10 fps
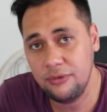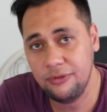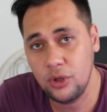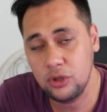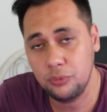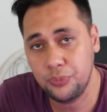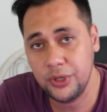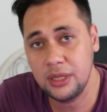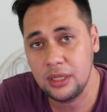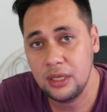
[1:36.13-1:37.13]
if you want to
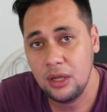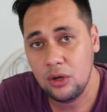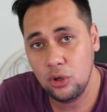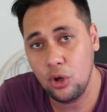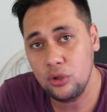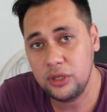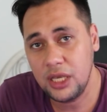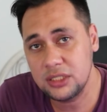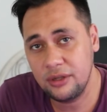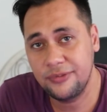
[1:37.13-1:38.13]
print long
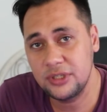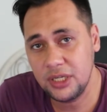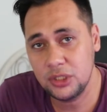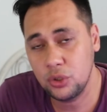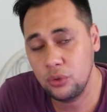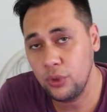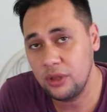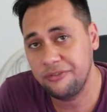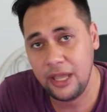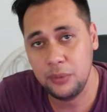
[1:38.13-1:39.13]
text conversation with
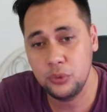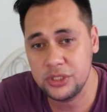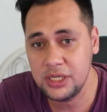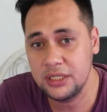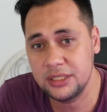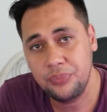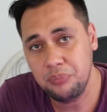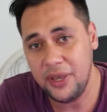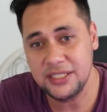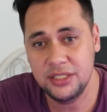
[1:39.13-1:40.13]
5 to 6
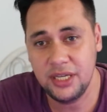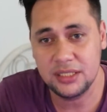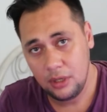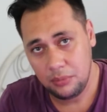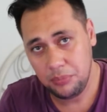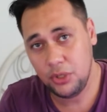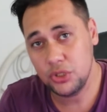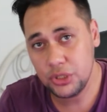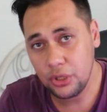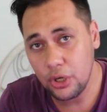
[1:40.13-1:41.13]
messages because
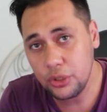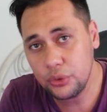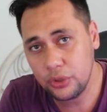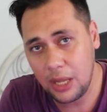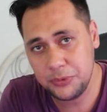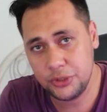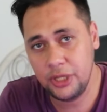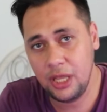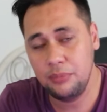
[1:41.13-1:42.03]
in order to capture them,